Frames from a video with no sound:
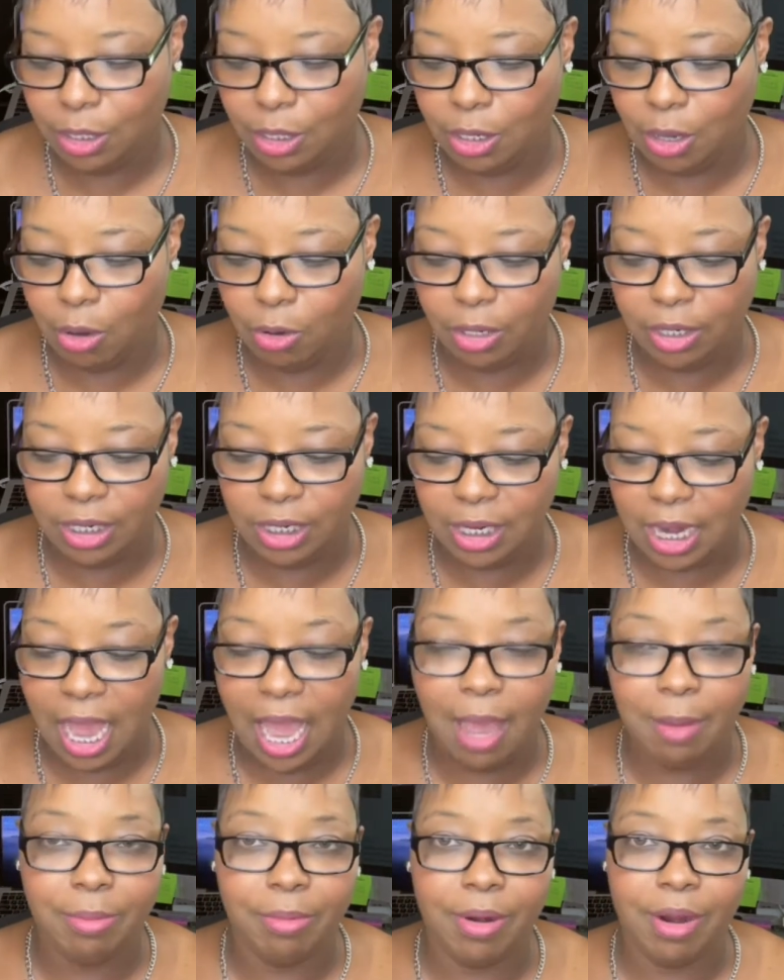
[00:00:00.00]
go to the
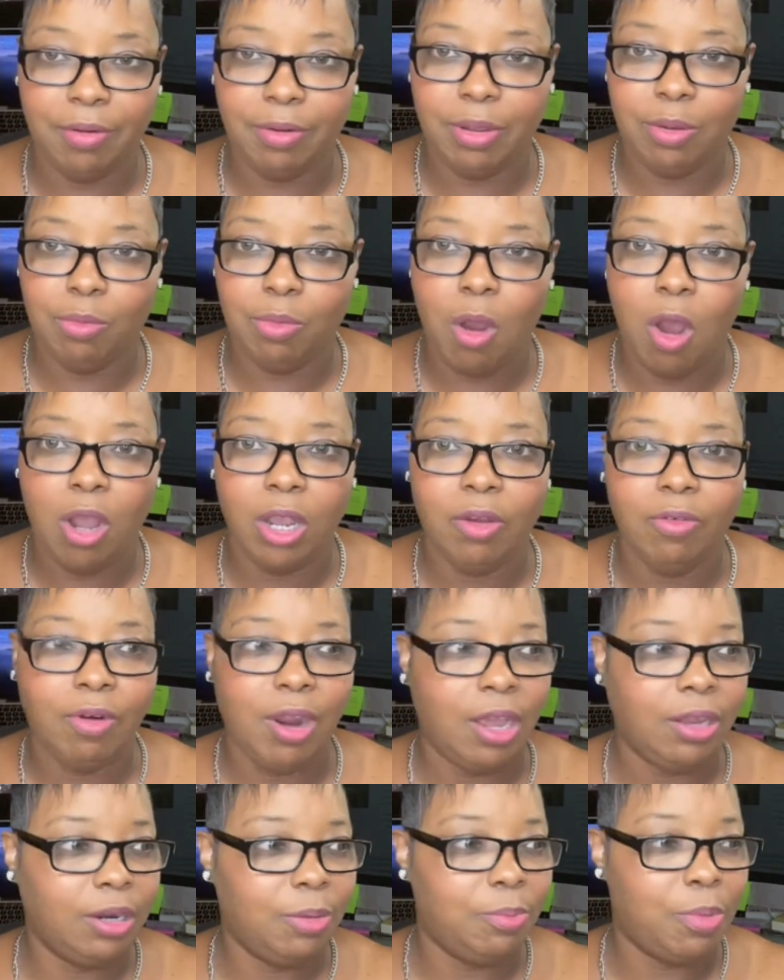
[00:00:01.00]
library, walk
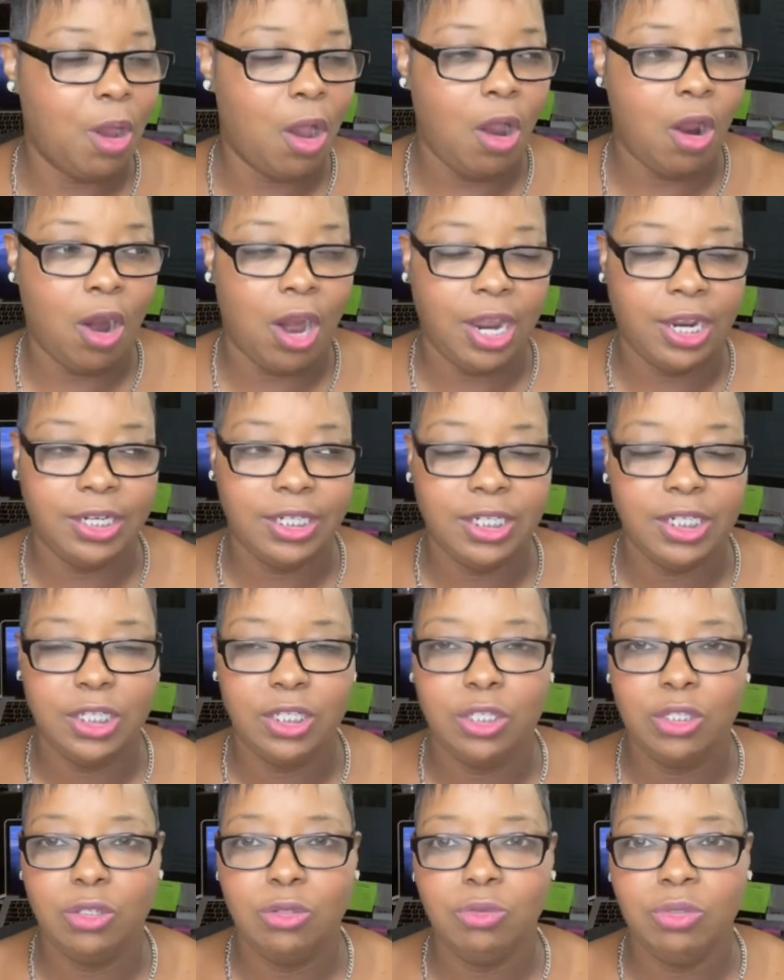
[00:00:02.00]
around the park,
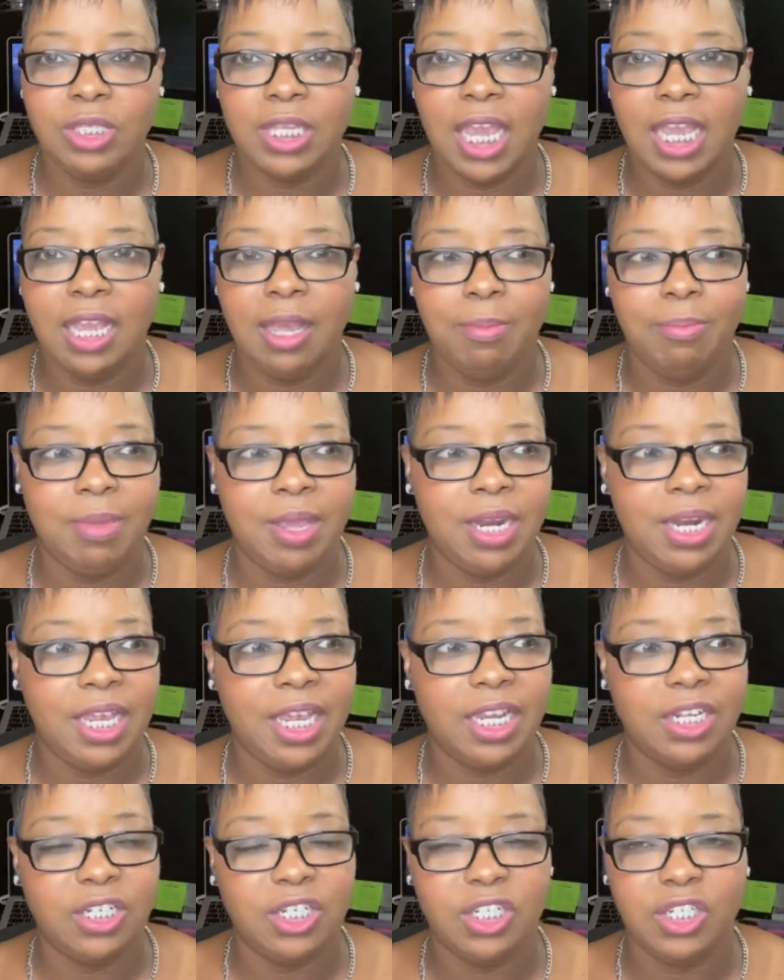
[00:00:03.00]
just do take a minute
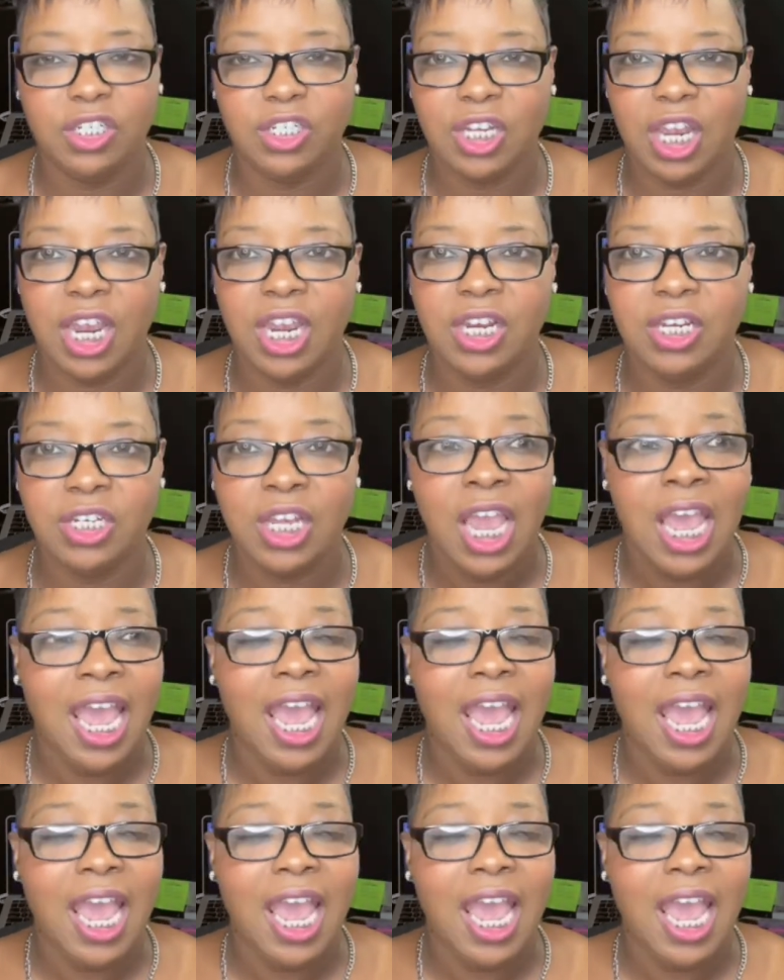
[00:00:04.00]
and just change.